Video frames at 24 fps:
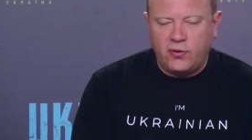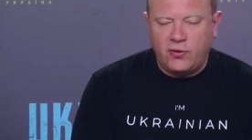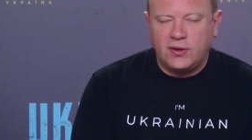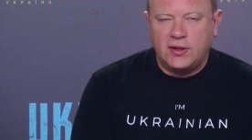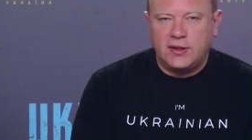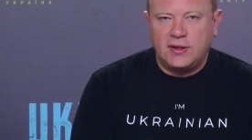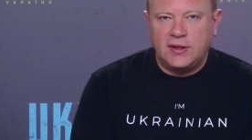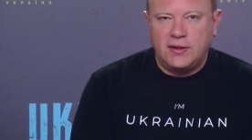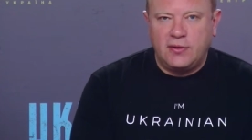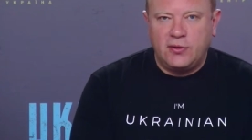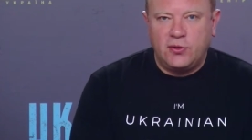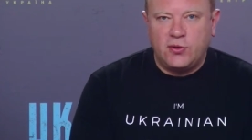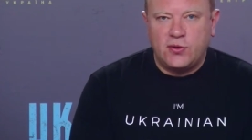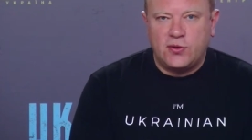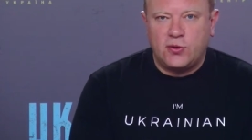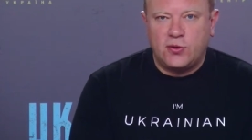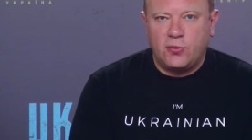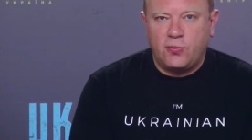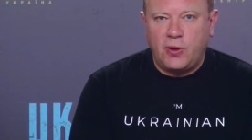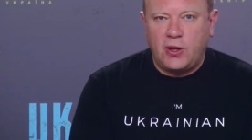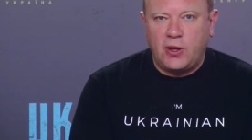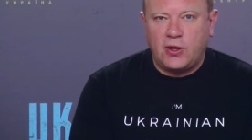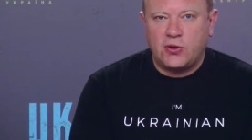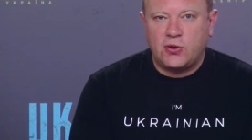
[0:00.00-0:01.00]
So this
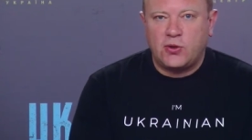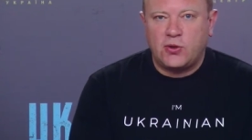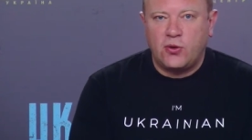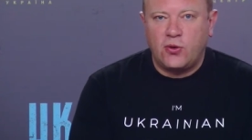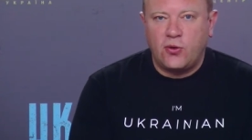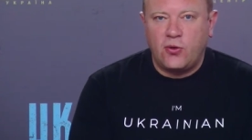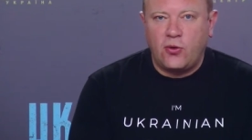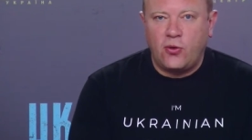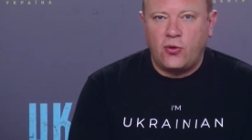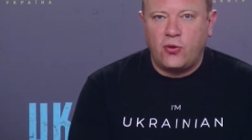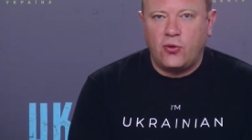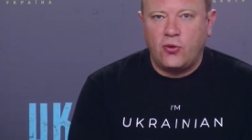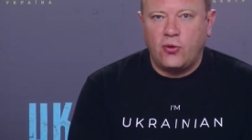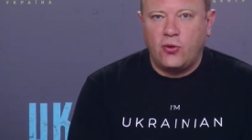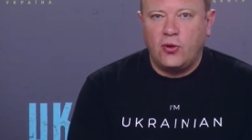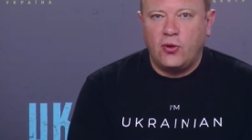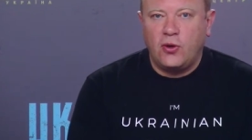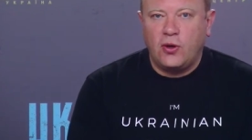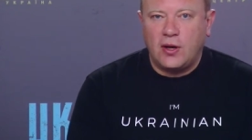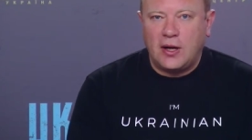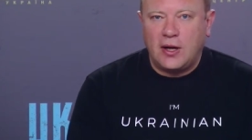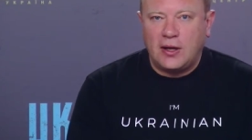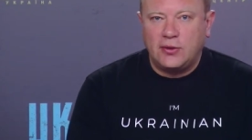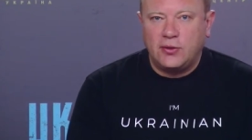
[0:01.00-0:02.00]
initiative
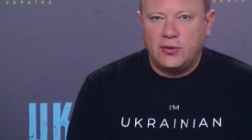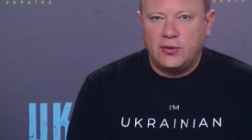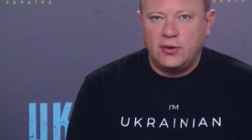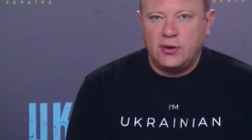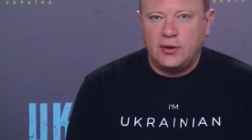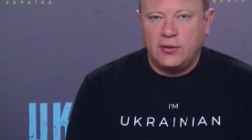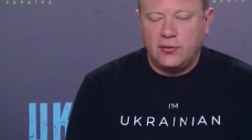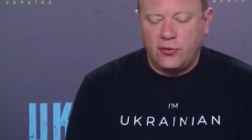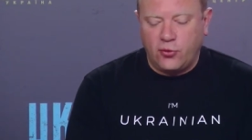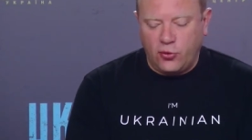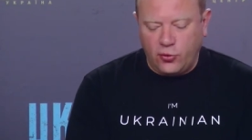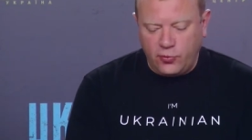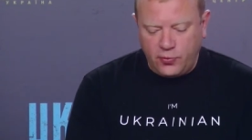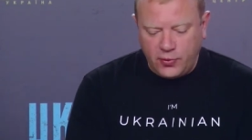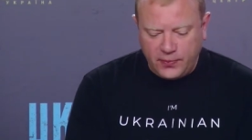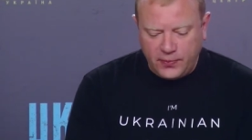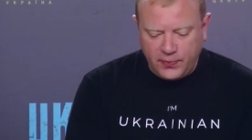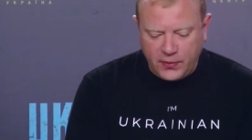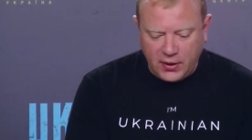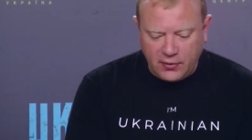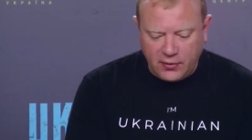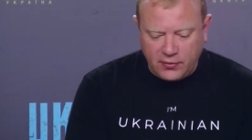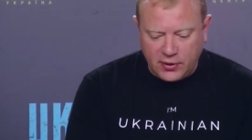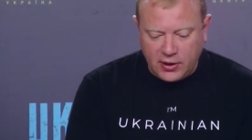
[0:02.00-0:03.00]
um,
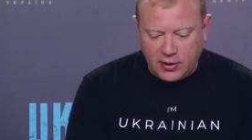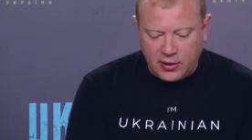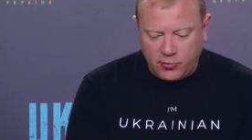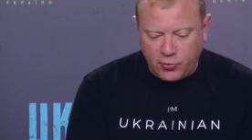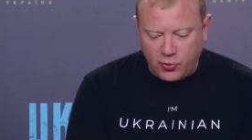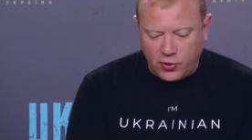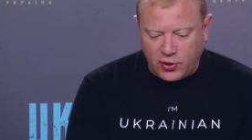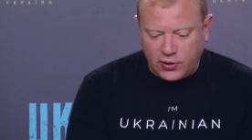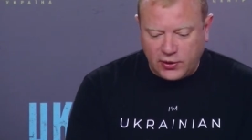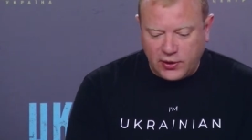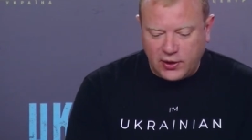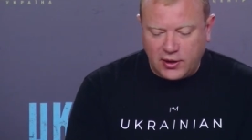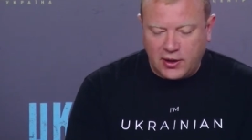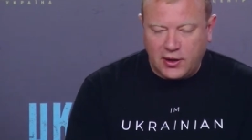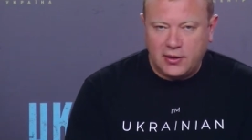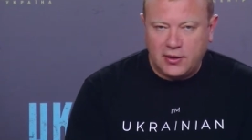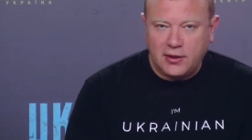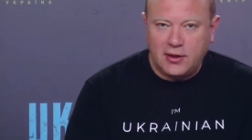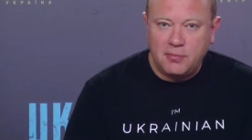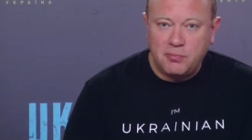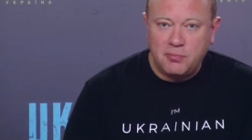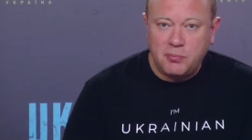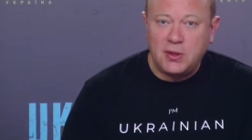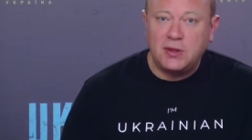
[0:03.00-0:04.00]
started in
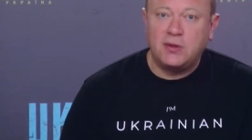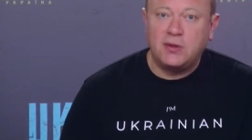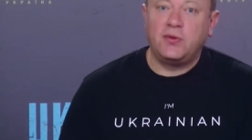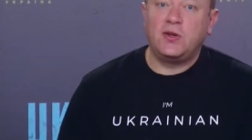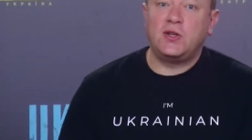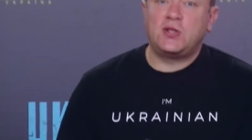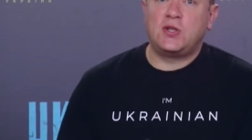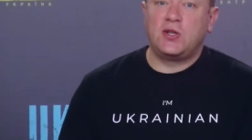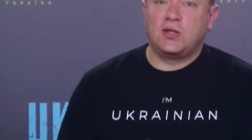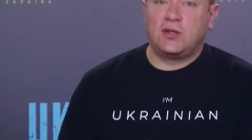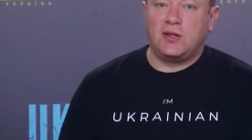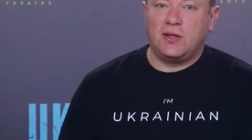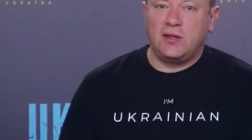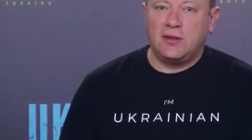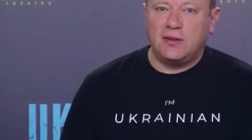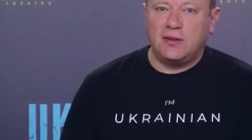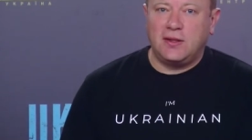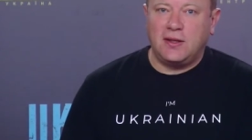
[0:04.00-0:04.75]
19 uh, in